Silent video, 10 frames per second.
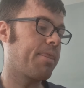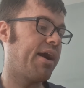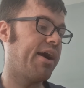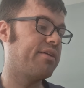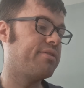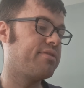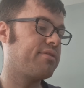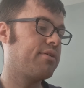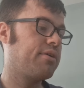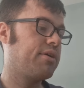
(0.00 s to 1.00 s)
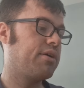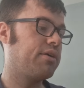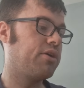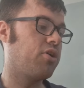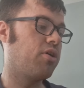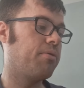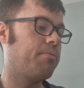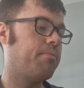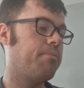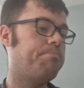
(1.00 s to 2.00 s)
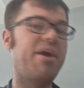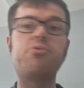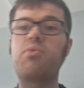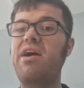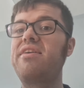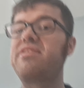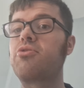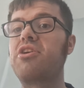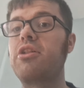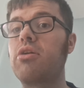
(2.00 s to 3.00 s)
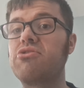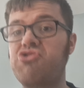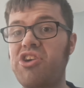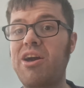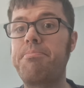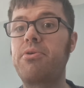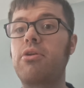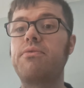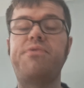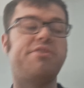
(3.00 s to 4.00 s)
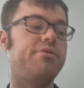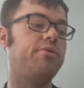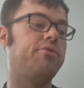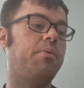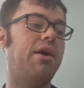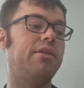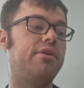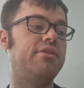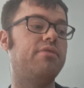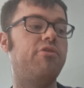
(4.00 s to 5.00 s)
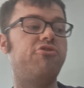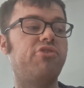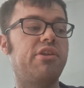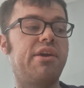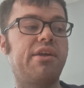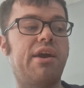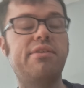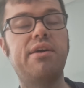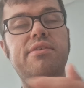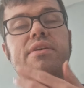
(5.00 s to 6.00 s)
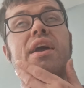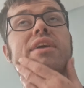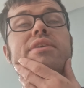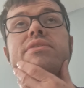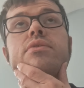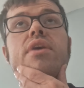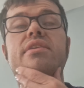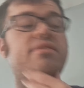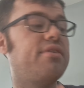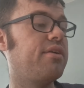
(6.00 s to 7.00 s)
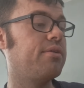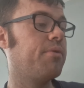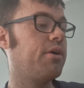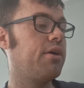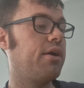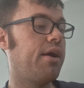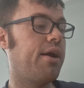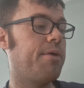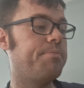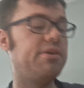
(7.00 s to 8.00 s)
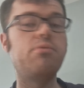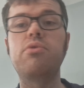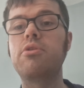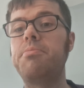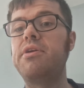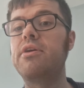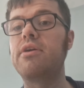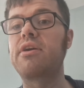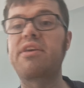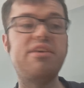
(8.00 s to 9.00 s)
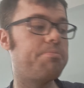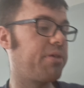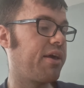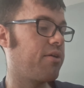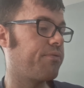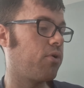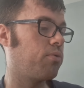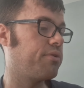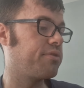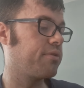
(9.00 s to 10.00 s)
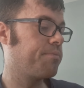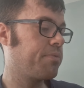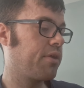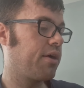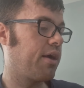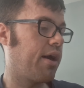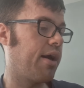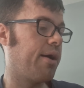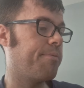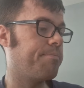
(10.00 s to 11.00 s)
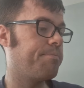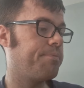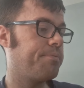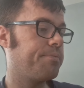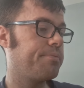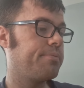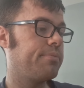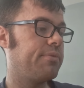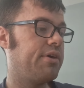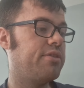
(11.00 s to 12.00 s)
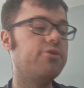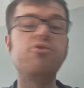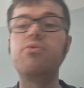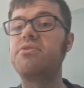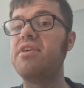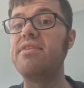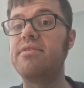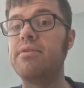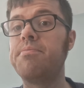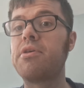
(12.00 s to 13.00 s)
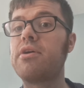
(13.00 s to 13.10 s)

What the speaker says: Ben Wiles is looking a lot sharper, a lot fitter as well individually. And yeah, he's great to see. He will be a key player for us in the new season.